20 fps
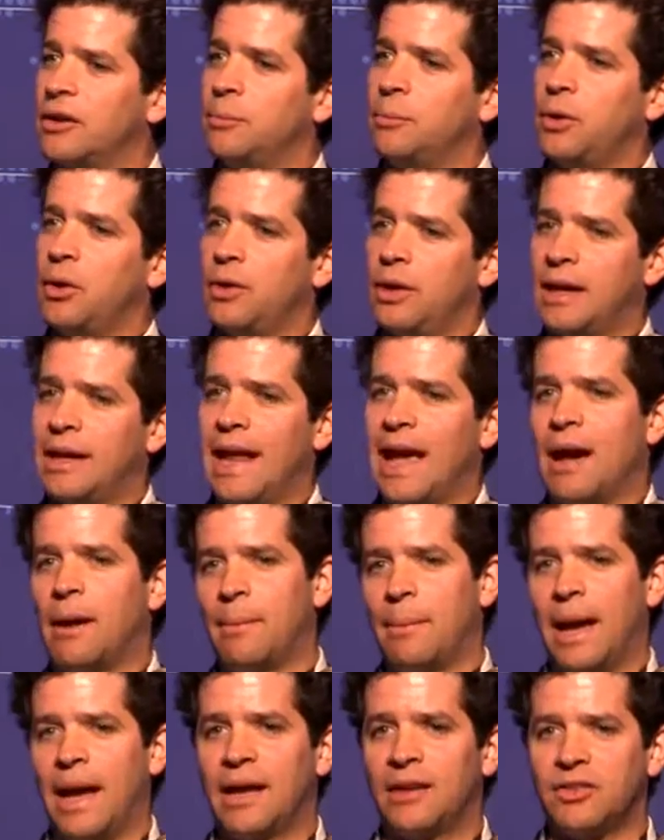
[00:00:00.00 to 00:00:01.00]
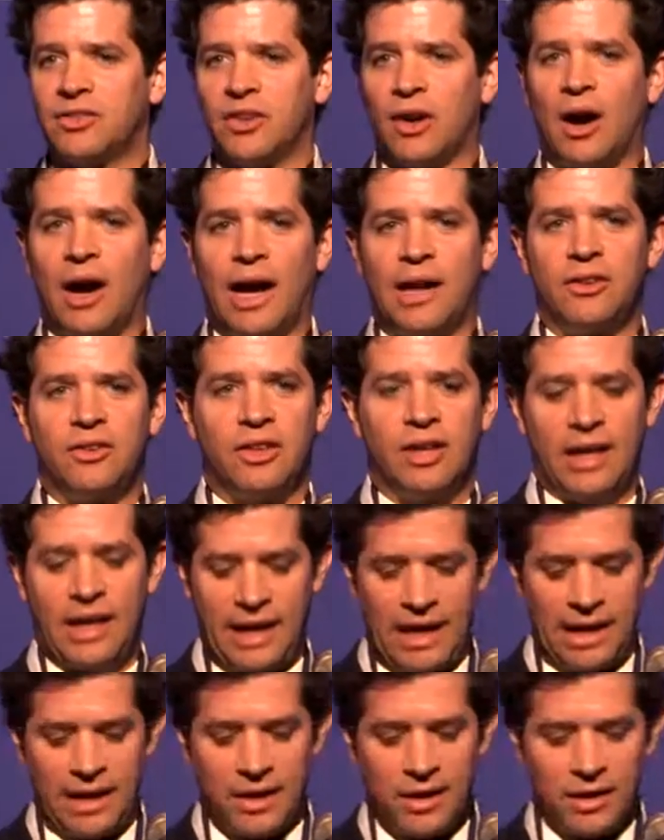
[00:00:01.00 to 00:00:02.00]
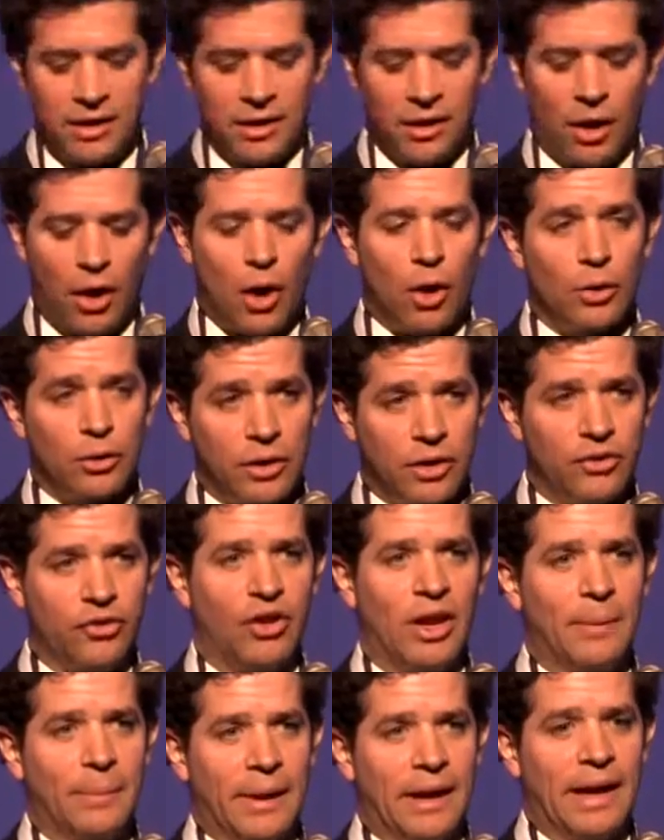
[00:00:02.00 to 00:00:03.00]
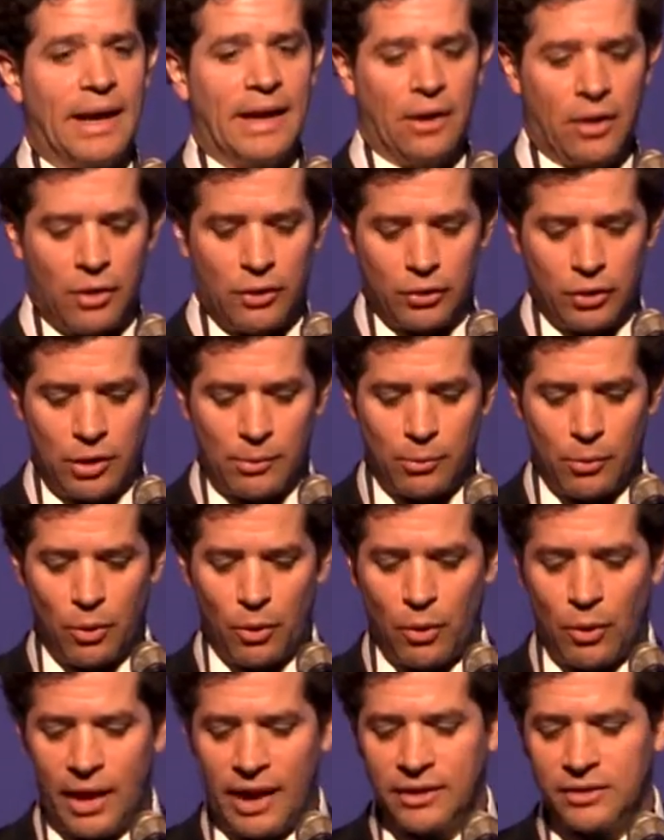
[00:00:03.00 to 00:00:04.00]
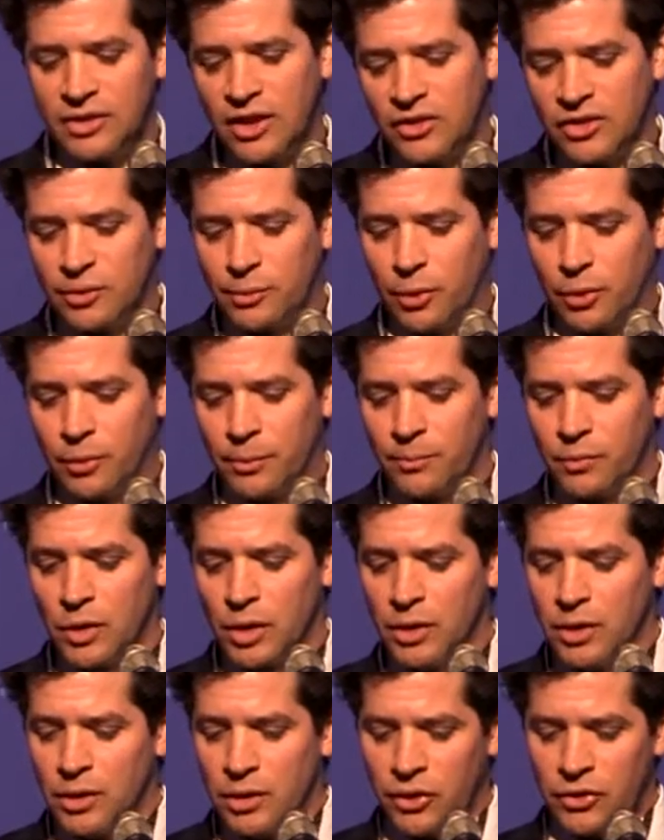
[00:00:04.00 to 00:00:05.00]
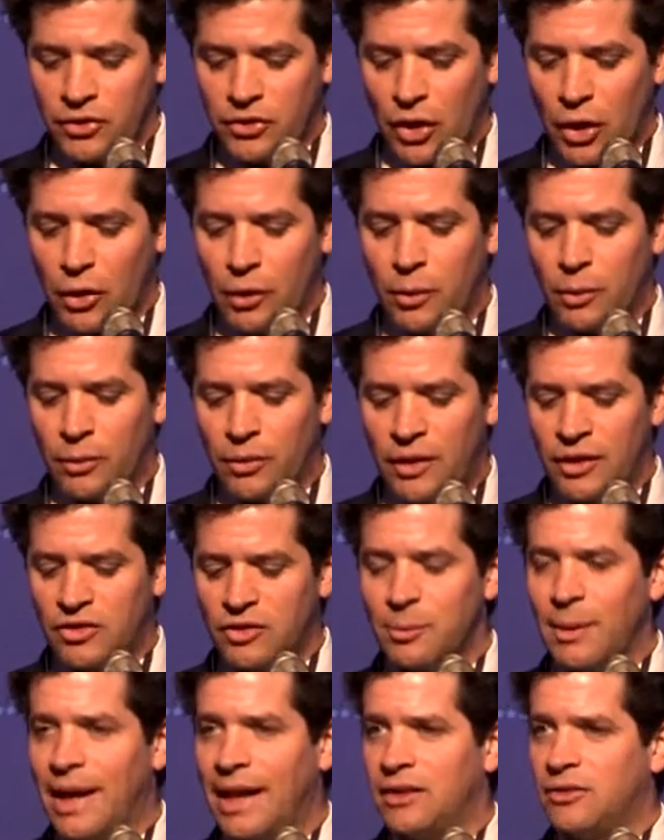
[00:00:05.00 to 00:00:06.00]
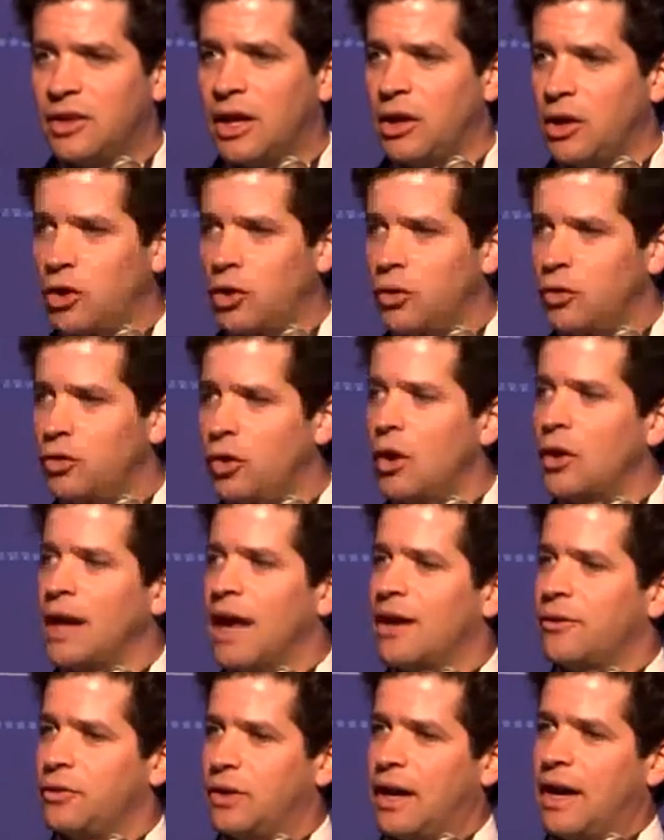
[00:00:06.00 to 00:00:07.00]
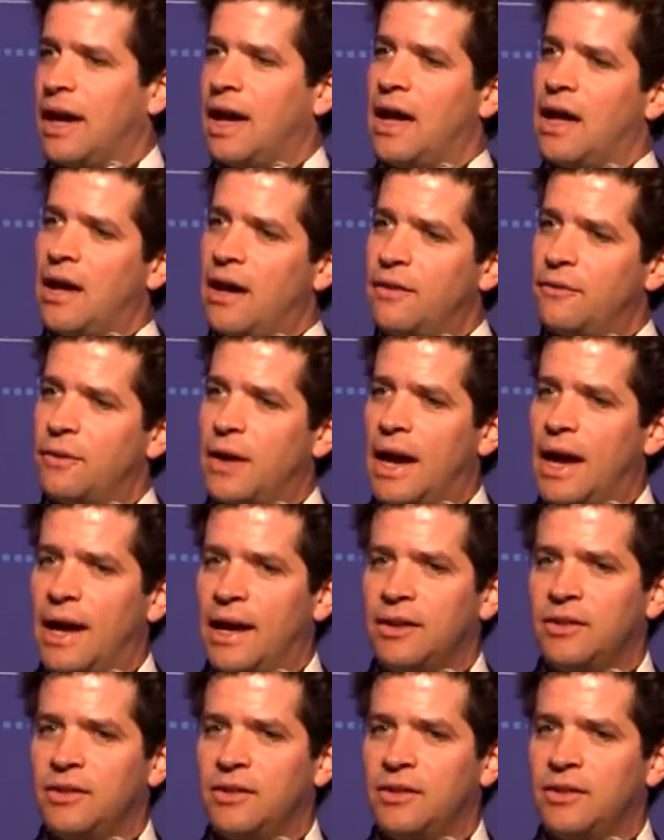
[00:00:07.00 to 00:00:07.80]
computing now makes IT a whole lot cheaper and a whole lot more accessible. So this means that you don't have to have a